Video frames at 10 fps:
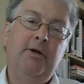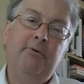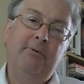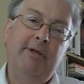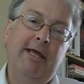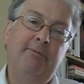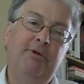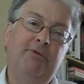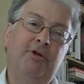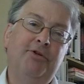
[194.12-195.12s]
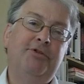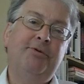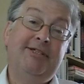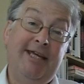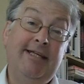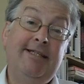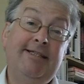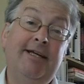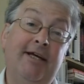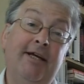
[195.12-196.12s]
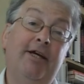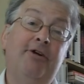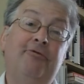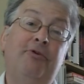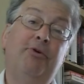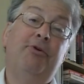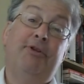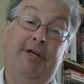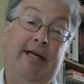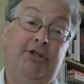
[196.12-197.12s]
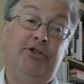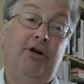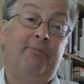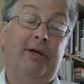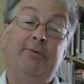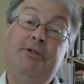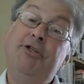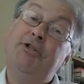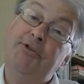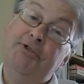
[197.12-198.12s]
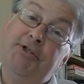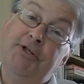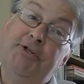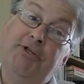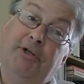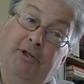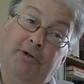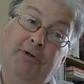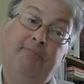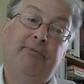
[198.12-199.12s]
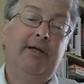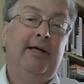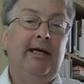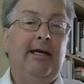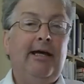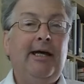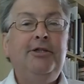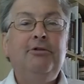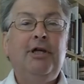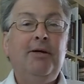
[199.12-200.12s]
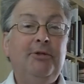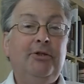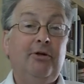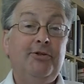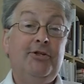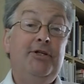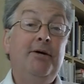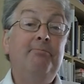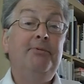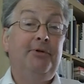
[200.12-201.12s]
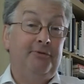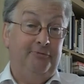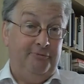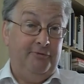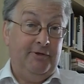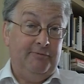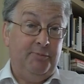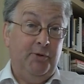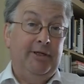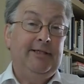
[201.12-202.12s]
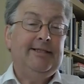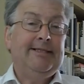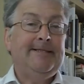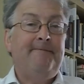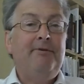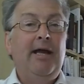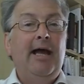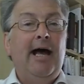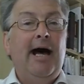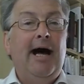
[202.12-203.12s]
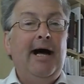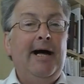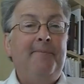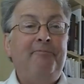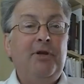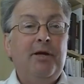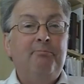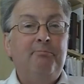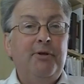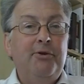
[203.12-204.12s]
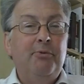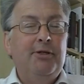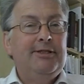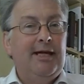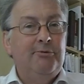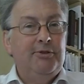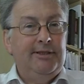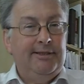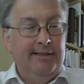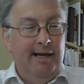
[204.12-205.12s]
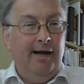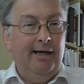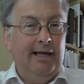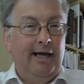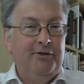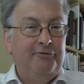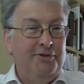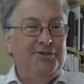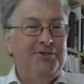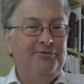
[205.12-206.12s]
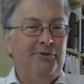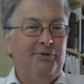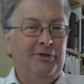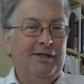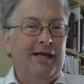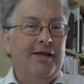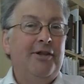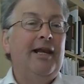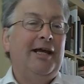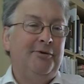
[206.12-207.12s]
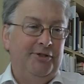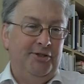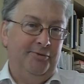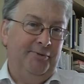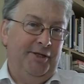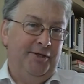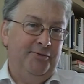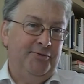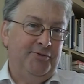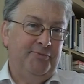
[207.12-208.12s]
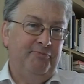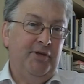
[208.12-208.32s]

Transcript: We then moved on to a taster for the next topic, which is constitutional law. And you'll come across a number of points, but the ones I would highlight, first of all, the language that we use.